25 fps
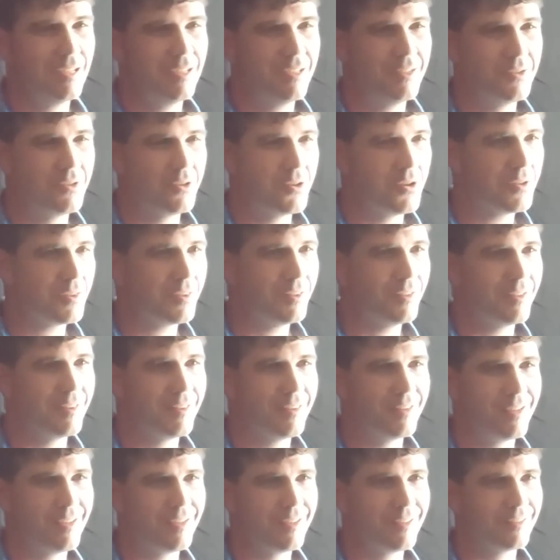you know, earthly
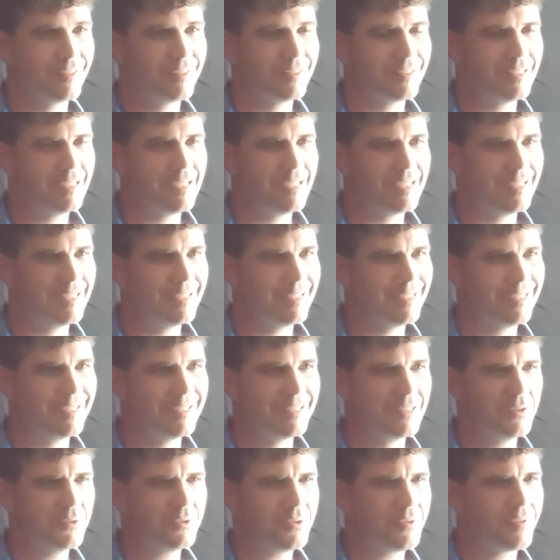things, and
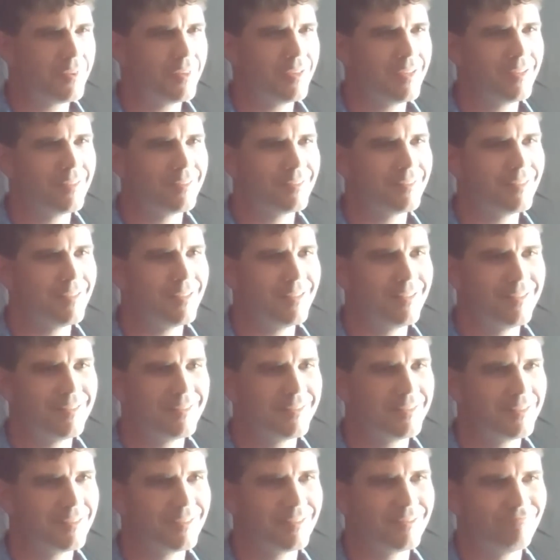those are things that are
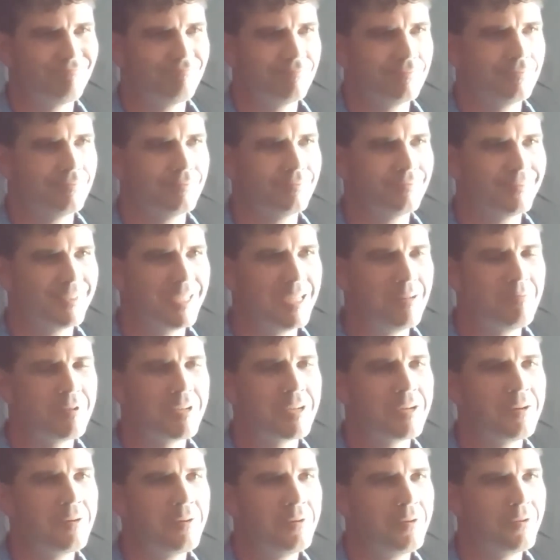just come and
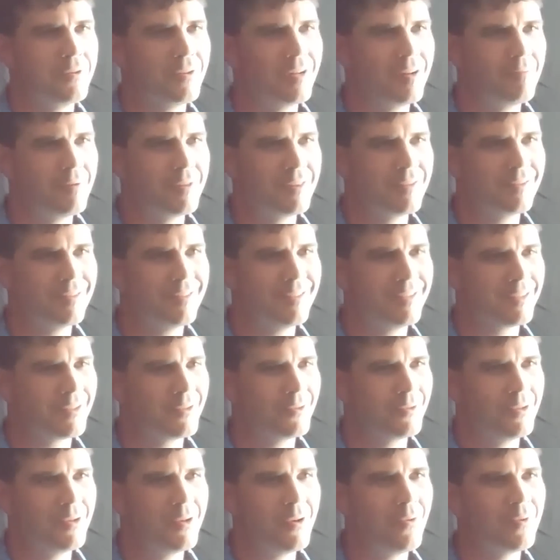go. I mean, they're not
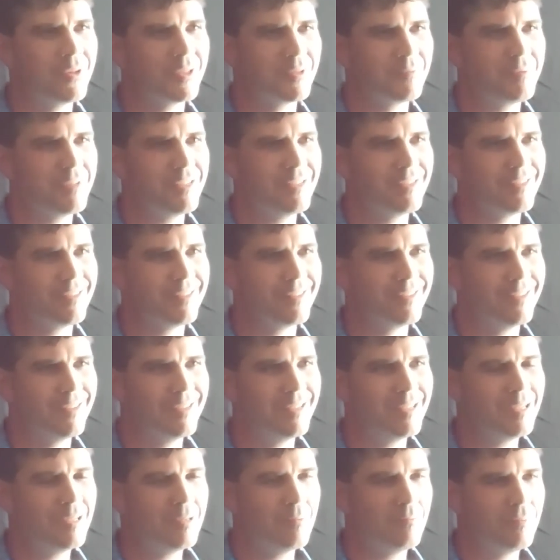going to always be here,
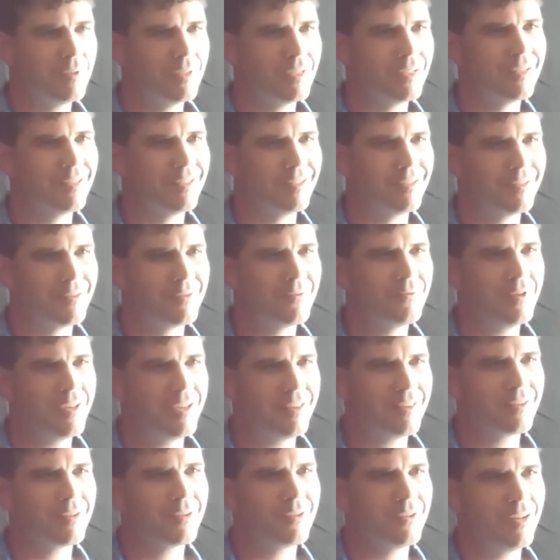but
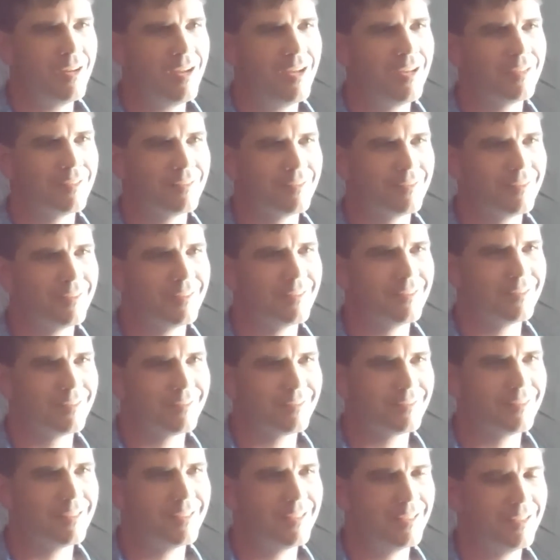faith in Christ
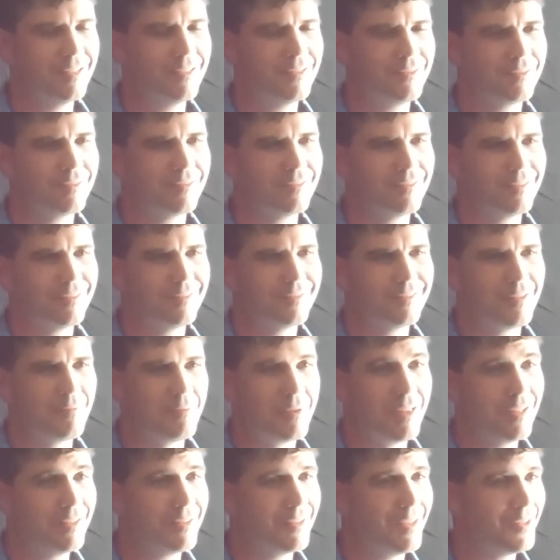
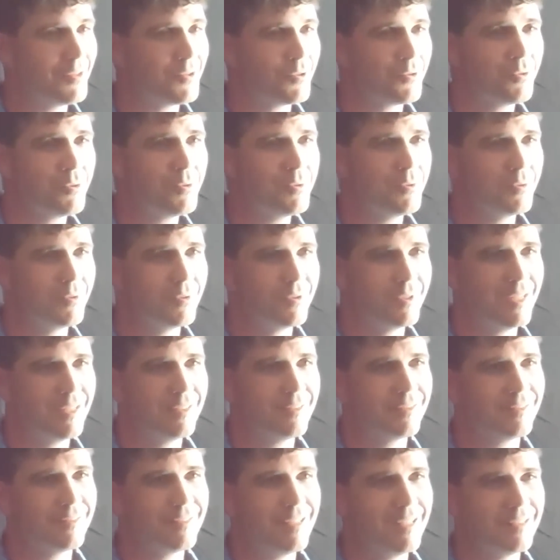that's true.
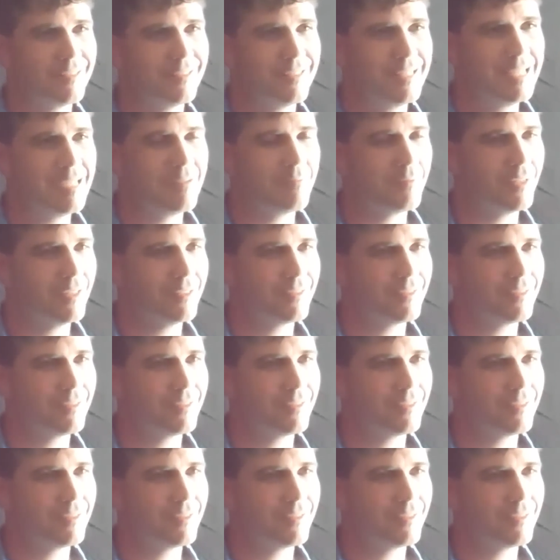That's deep, and